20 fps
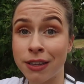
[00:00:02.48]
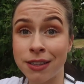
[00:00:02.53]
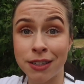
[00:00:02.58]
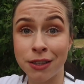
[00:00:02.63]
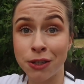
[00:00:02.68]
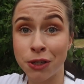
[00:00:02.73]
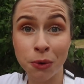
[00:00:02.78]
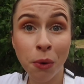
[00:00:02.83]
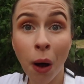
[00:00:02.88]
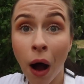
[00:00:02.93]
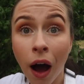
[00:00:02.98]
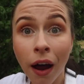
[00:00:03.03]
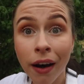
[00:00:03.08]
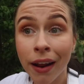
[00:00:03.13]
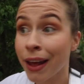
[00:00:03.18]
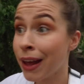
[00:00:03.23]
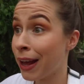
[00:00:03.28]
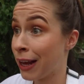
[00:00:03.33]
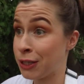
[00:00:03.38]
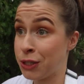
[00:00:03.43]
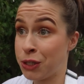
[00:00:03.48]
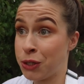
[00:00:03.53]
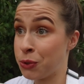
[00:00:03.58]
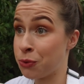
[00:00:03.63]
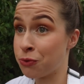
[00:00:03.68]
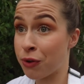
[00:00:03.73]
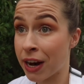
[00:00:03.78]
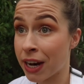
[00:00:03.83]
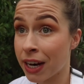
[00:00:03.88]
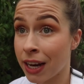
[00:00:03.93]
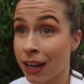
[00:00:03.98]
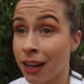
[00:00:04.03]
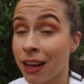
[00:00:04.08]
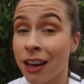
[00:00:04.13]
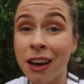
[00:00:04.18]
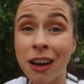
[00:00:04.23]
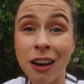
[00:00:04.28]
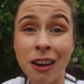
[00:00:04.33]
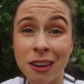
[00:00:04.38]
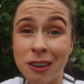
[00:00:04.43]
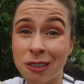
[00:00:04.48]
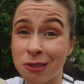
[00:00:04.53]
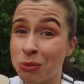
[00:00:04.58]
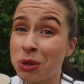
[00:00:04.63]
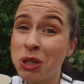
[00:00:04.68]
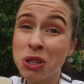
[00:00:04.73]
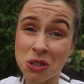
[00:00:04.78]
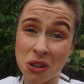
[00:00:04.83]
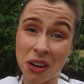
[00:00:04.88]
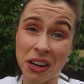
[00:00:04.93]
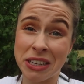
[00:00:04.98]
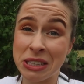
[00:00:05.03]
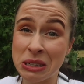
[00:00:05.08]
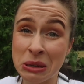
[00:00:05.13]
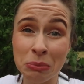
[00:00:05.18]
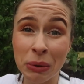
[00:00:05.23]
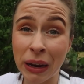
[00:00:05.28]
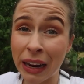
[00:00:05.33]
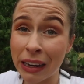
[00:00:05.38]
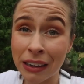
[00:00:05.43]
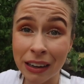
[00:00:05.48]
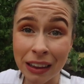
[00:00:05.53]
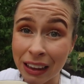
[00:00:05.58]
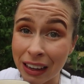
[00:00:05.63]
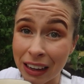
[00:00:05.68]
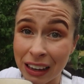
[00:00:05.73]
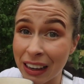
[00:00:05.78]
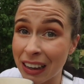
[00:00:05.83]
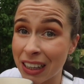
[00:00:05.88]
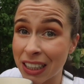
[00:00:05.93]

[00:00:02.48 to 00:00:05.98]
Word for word: It's too hot, it's too rainy. We just like to complain, I think.